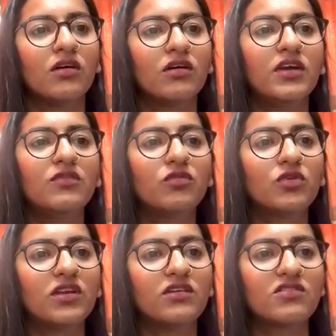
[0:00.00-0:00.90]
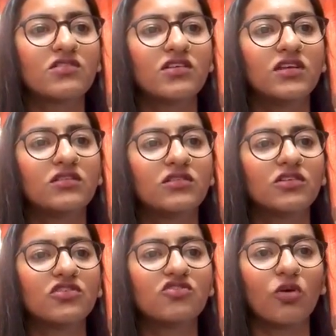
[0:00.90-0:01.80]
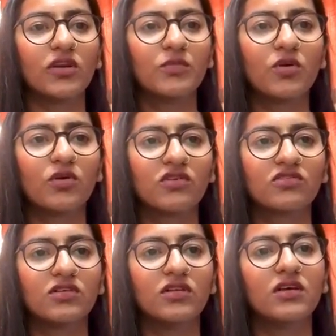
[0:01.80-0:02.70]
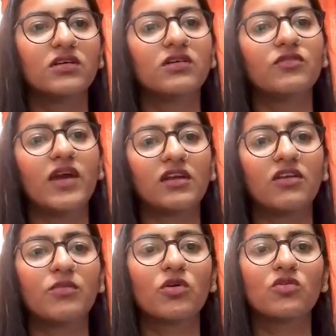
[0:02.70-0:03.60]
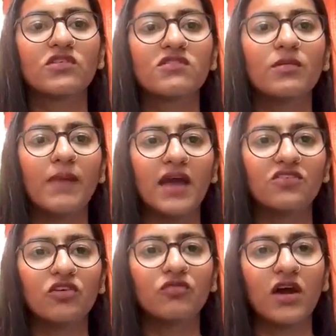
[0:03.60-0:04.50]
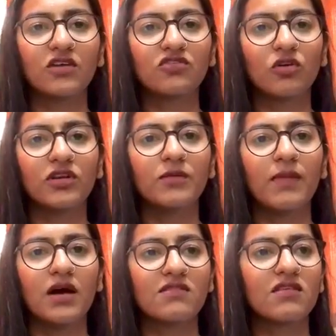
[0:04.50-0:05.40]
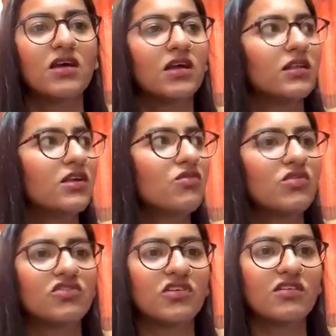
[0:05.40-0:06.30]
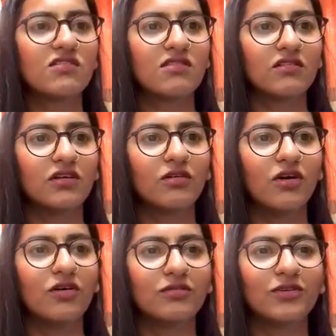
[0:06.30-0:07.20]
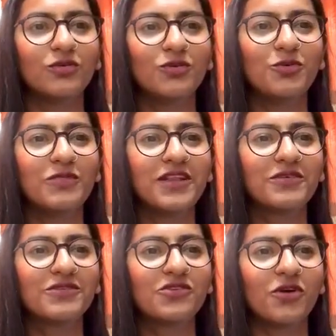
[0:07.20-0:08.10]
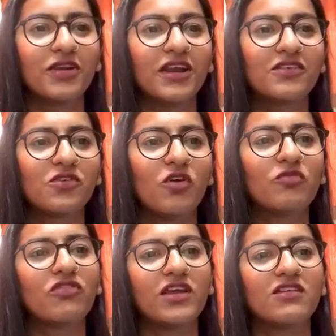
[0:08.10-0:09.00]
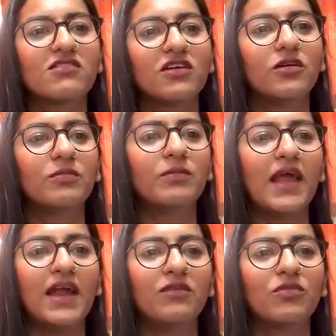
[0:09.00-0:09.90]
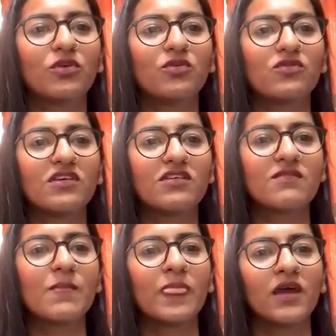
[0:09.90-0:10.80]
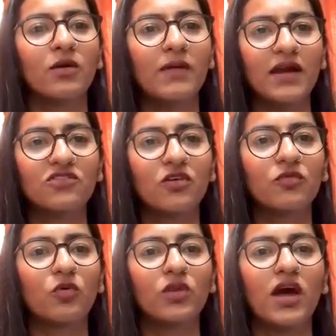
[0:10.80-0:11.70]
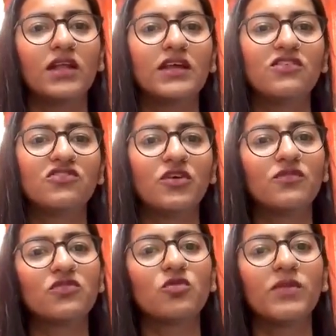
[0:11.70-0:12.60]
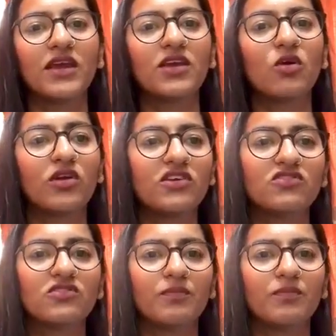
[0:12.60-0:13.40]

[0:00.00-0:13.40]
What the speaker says: In food industry, the chocolate production, factory produces a batch of dark chocolate bars, then switches to milk chocolate. Soft drinks, a plant produces a batch of cola, then shifts to making orange